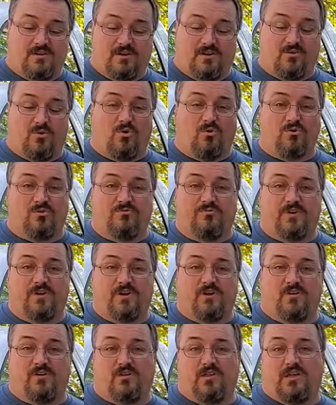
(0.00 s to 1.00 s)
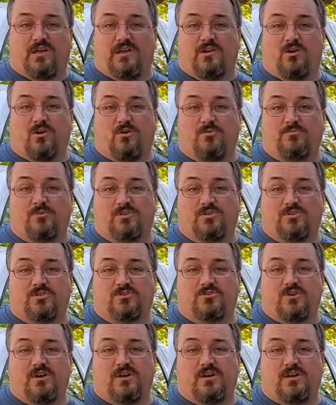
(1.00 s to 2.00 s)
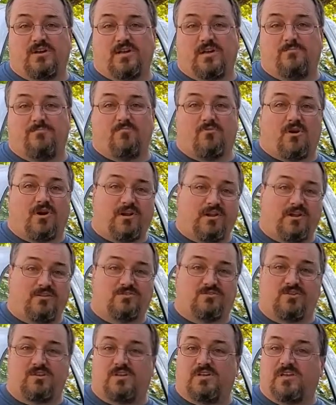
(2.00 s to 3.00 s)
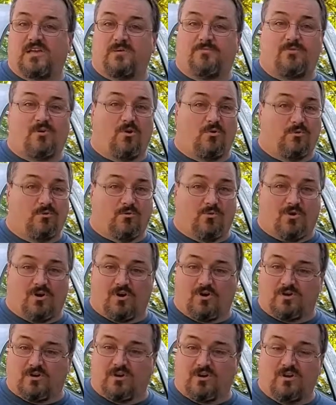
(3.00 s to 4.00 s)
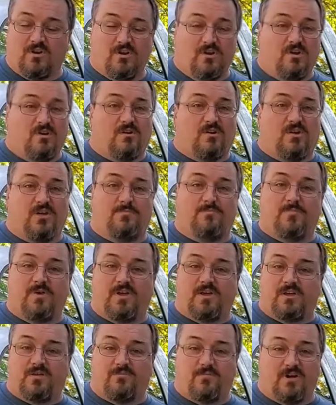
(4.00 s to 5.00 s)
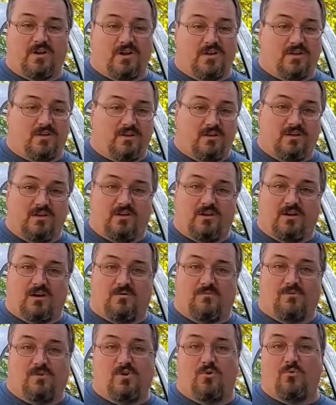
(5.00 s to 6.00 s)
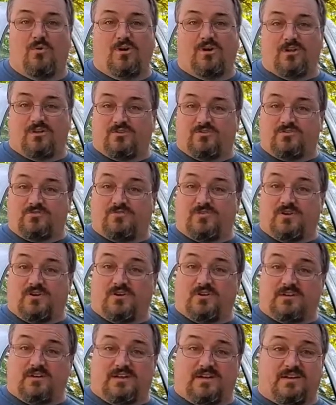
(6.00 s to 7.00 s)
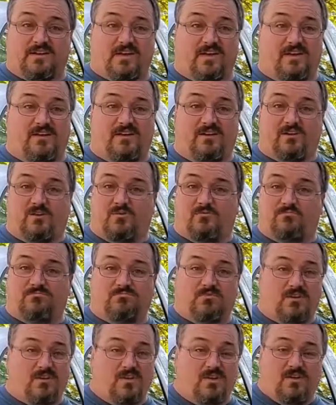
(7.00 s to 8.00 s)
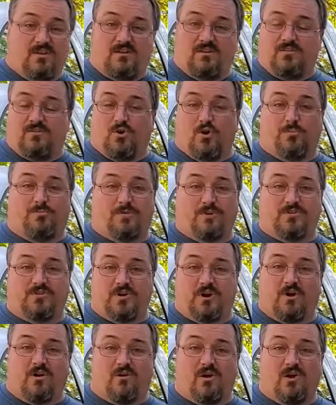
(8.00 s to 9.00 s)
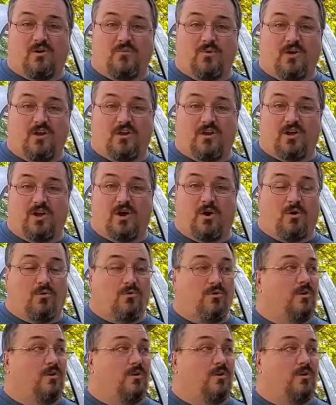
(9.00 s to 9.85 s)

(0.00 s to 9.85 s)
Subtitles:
older vehicle at home that you're trying to keep running so you can keep going to work, keep making money. You don't want to get too far in debt. Hey, hoopties are a great way to go.